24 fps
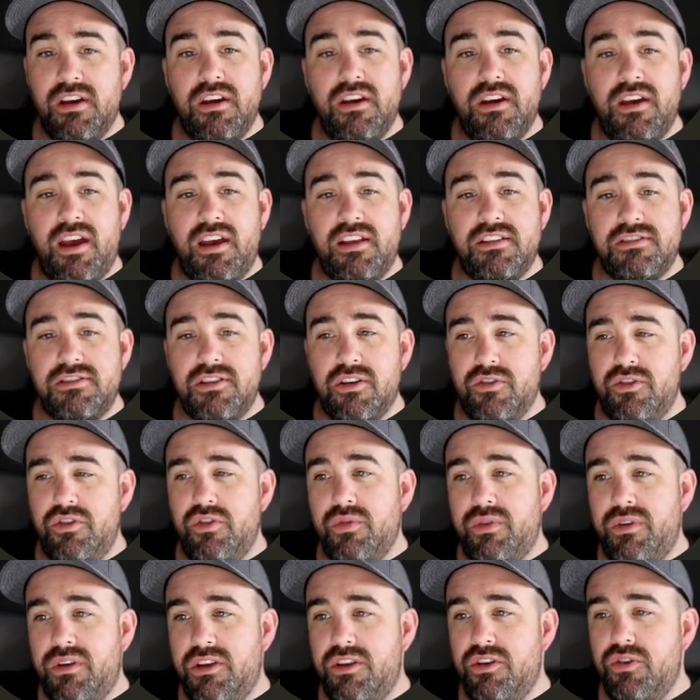And so you,
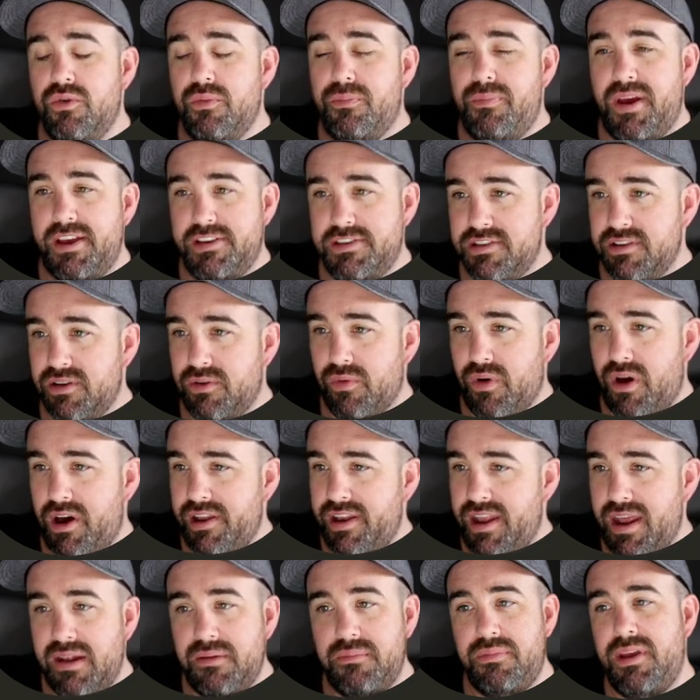you basically run
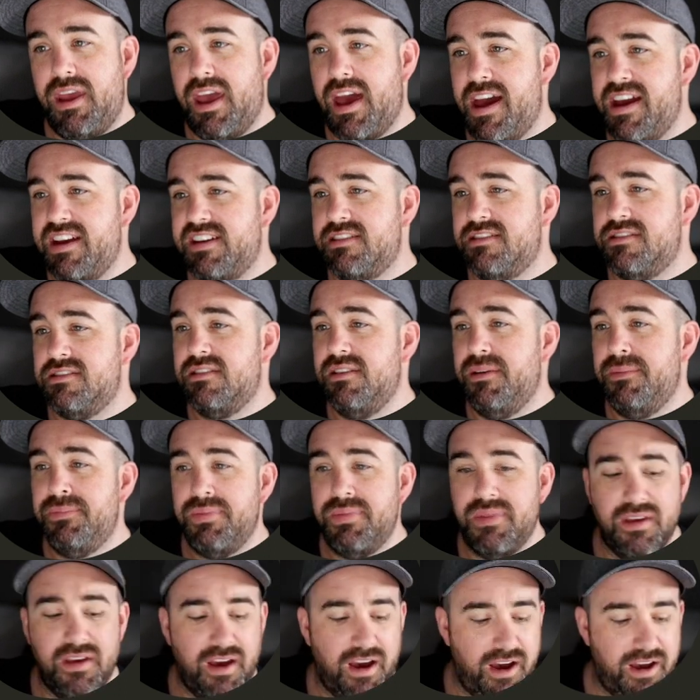npx
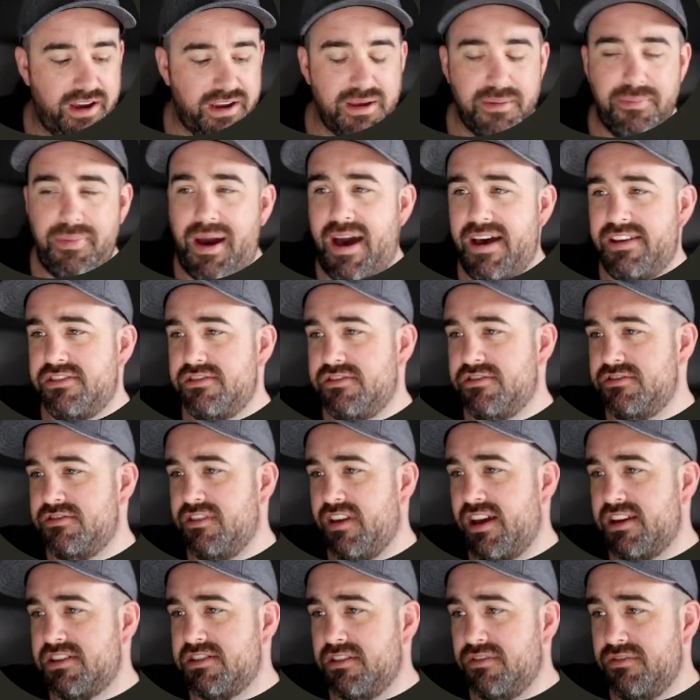uh, capacitor
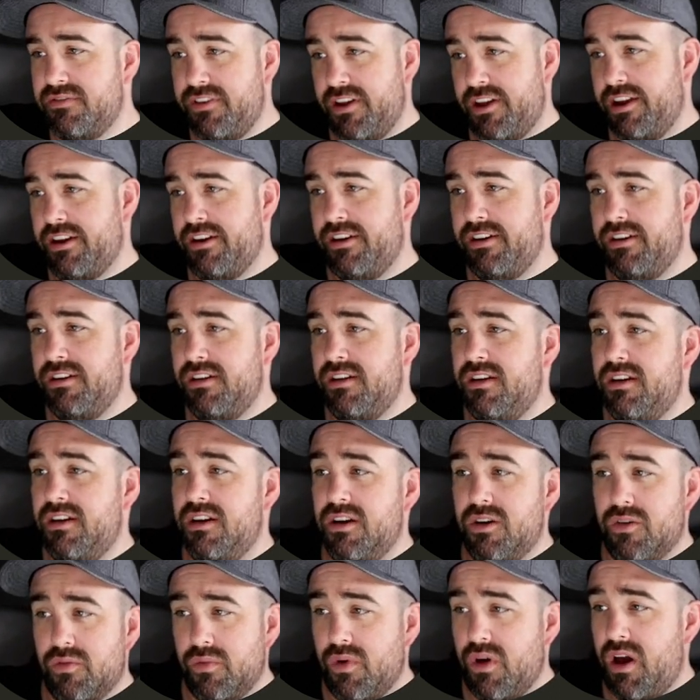slash configure,
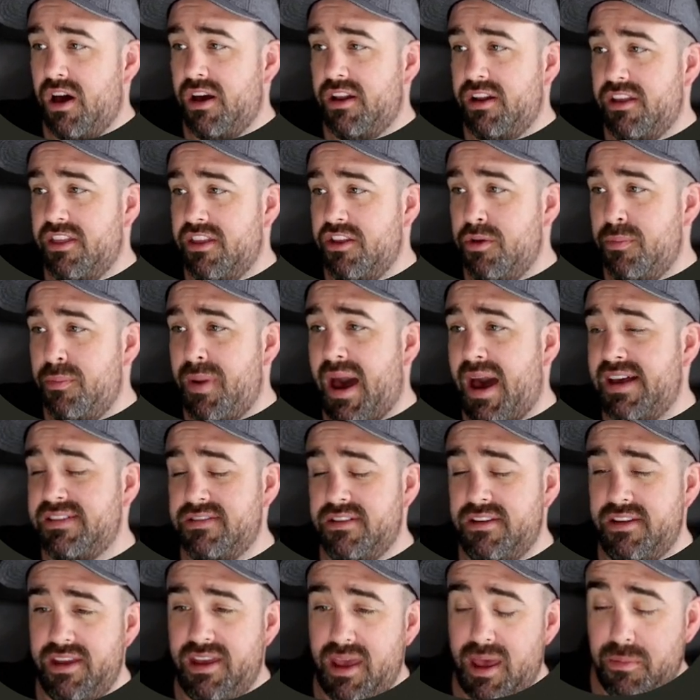run, and then you pass it
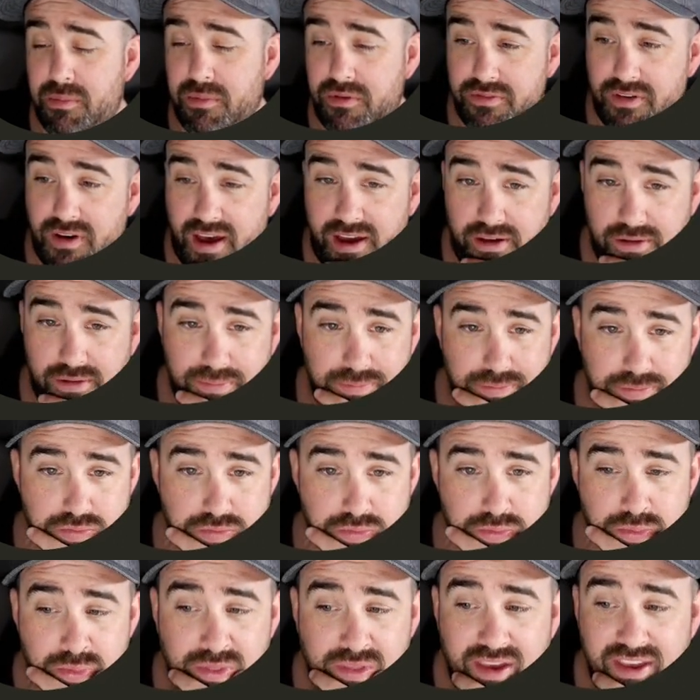a YAML file.
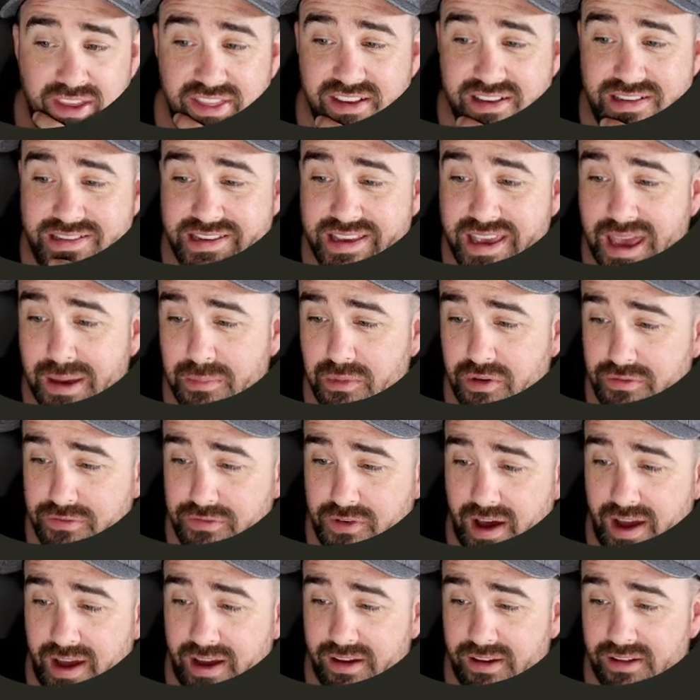And this YAML
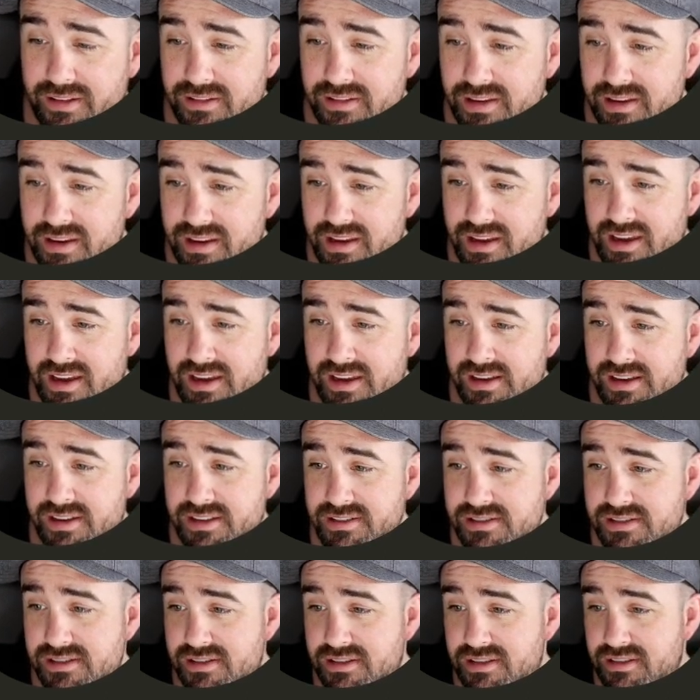file
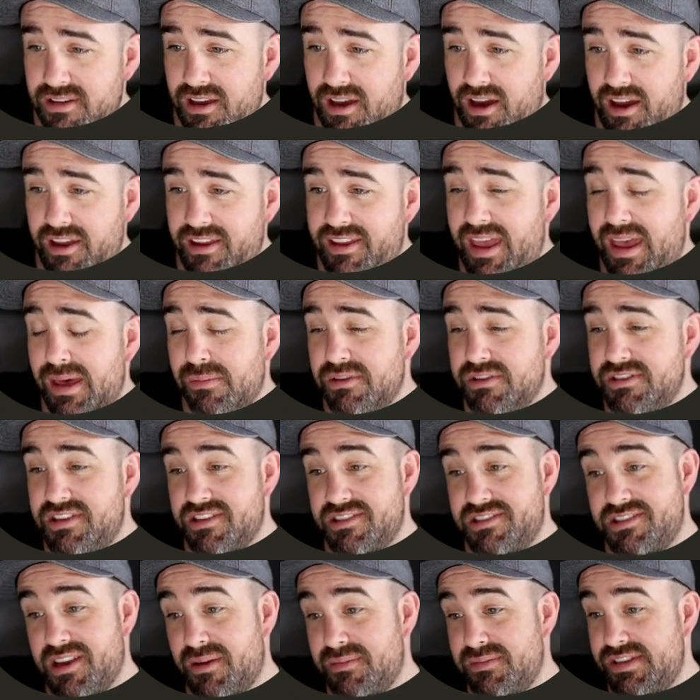is uh, YAML's a
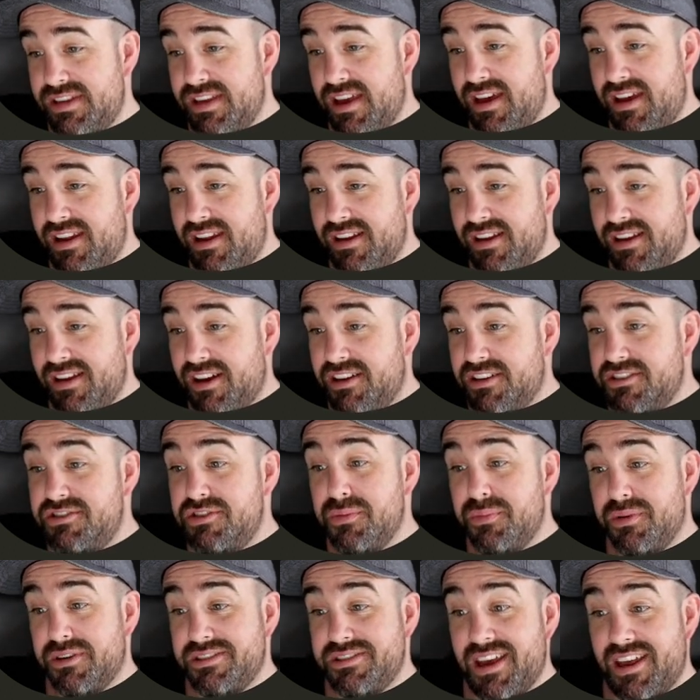subset, a
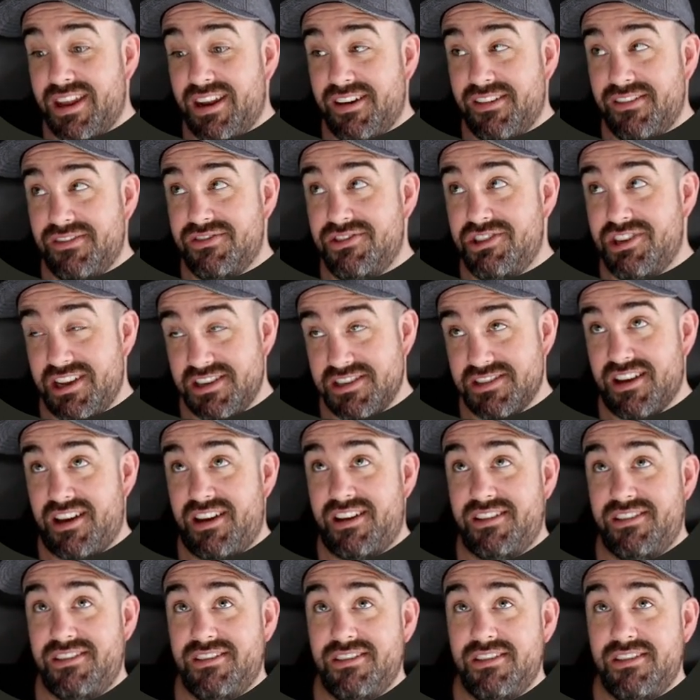superset of JSON.